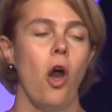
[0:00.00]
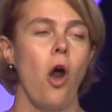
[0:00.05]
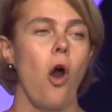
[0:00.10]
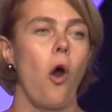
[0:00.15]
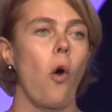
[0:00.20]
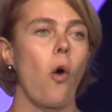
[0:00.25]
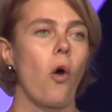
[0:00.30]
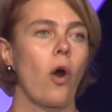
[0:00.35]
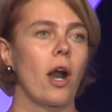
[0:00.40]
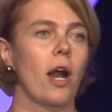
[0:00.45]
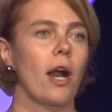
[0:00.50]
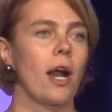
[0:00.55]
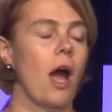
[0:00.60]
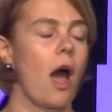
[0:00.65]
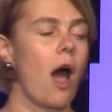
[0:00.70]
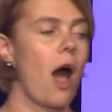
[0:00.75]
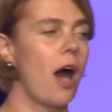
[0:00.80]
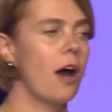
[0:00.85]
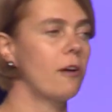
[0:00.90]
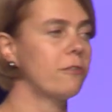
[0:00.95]
Or
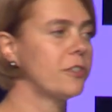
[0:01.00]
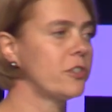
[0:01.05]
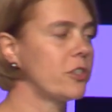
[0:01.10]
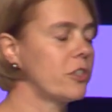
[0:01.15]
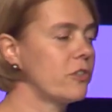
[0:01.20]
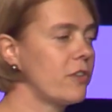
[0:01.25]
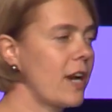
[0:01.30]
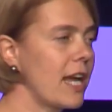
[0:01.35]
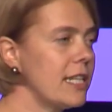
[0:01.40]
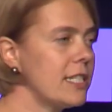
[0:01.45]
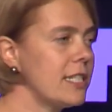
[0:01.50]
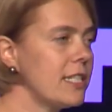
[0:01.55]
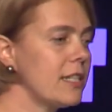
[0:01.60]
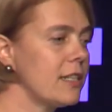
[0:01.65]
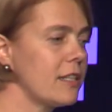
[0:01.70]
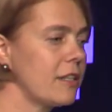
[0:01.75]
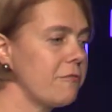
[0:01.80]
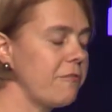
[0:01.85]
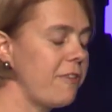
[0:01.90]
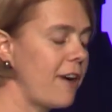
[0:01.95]
after
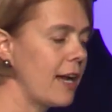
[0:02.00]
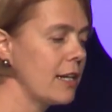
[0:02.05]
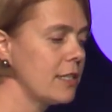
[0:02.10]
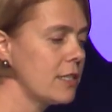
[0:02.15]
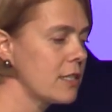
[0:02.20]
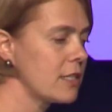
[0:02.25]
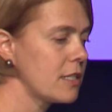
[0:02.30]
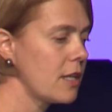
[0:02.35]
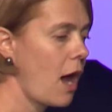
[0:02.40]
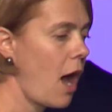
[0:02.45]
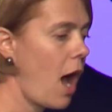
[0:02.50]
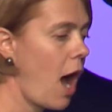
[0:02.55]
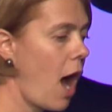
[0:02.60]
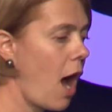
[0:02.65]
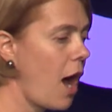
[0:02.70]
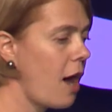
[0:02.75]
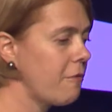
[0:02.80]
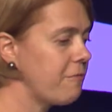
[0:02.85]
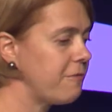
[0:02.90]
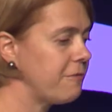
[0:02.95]
raising the funds,
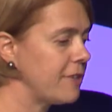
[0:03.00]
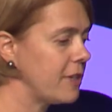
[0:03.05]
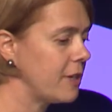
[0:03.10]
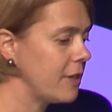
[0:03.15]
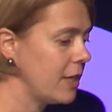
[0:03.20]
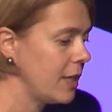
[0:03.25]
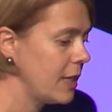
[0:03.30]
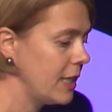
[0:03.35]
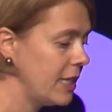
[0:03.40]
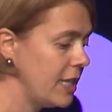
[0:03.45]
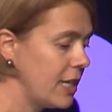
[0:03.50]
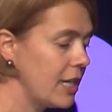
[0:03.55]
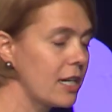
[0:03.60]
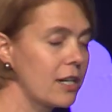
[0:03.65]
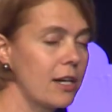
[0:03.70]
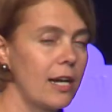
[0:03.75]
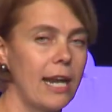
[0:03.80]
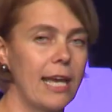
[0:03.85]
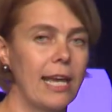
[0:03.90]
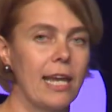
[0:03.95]
half a
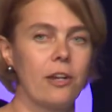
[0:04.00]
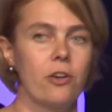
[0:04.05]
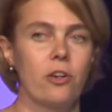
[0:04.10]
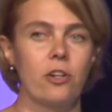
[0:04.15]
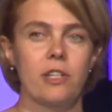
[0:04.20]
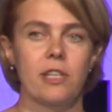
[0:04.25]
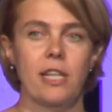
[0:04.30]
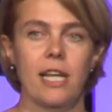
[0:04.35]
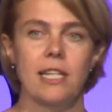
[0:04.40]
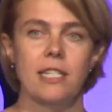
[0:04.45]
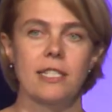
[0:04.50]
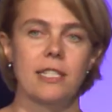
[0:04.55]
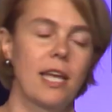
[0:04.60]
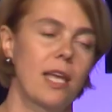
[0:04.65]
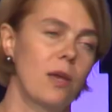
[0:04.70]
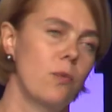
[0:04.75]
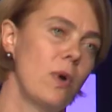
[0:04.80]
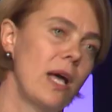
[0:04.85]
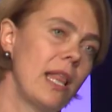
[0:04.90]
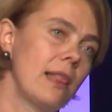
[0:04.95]
year later, they
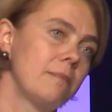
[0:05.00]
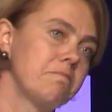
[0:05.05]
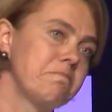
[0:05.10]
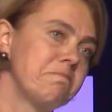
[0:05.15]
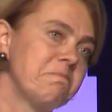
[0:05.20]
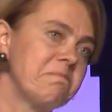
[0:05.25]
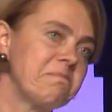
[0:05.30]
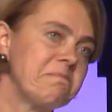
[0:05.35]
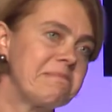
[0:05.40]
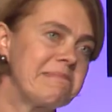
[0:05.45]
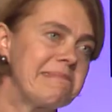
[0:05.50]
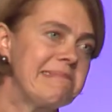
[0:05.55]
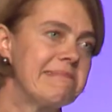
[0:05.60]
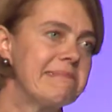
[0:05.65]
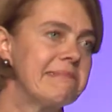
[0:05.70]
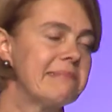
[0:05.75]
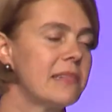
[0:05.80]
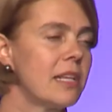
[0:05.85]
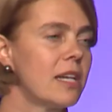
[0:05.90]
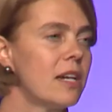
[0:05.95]
say, well,
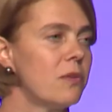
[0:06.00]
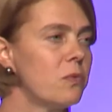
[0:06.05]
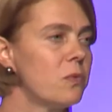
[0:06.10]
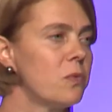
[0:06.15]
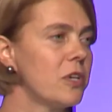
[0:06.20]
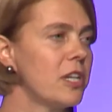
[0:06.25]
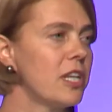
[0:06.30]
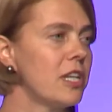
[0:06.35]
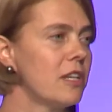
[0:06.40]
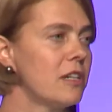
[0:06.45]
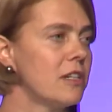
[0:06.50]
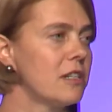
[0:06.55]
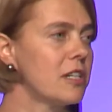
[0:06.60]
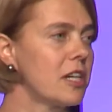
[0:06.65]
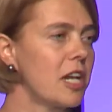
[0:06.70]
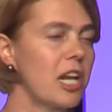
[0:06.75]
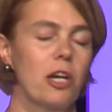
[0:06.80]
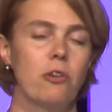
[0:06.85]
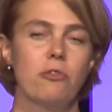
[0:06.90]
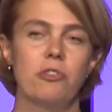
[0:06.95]
We
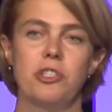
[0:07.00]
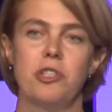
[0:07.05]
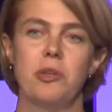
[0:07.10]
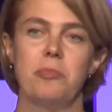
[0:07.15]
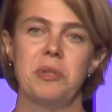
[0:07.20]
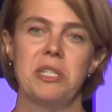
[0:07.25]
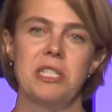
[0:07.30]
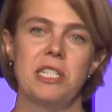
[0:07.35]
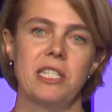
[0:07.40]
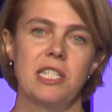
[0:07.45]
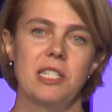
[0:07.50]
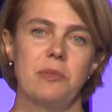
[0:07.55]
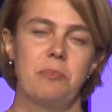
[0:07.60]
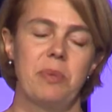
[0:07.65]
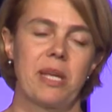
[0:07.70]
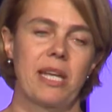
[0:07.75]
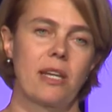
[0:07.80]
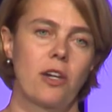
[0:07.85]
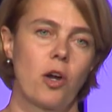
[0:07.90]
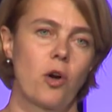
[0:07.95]
closed the business
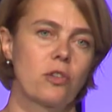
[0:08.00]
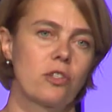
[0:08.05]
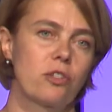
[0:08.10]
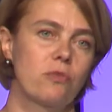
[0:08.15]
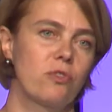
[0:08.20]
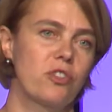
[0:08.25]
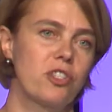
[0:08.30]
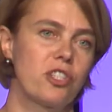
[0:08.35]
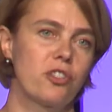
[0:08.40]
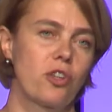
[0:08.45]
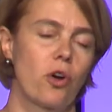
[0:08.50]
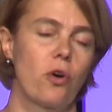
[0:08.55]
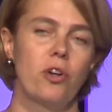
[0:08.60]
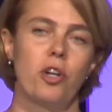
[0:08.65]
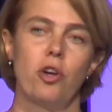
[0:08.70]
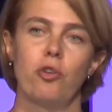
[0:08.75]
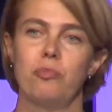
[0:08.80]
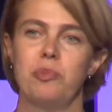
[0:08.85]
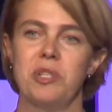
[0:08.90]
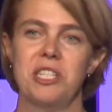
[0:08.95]
because we saw
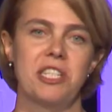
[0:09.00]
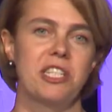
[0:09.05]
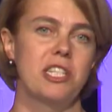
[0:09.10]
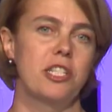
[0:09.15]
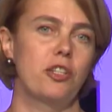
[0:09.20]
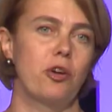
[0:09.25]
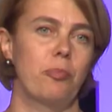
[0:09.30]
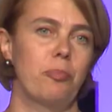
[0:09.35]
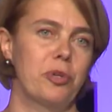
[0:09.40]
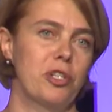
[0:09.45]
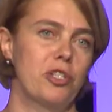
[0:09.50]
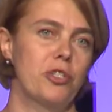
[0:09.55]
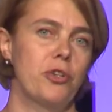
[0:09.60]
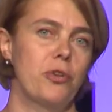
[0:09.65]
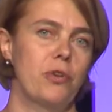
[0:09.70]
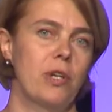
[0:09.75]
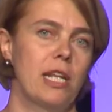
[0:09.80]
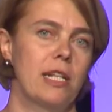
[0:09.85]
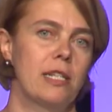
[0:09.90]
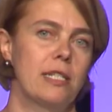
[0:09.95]
no business
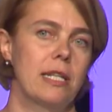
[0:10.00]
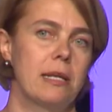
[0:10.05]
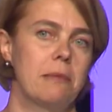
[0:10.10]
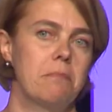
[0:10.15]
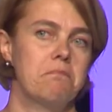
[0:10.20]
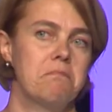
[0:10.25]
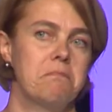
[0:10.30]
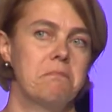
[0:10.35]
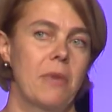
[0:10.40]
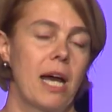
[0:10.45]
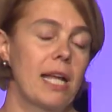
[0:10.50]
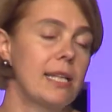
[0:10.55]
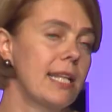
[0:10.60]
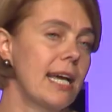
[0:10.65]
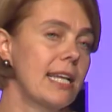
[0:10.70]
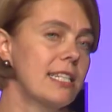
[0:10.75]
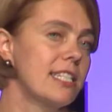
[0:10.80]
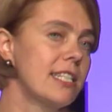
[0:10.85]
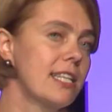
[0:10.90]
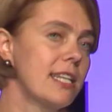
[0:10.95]
opportunity. And
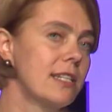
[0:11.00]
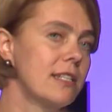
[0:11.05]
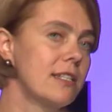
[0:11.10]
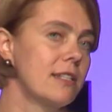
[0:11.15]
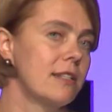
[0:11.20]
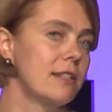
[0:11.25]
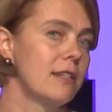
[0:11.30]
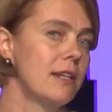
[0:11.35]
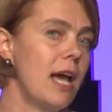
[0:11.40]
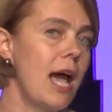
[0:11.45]
that's it.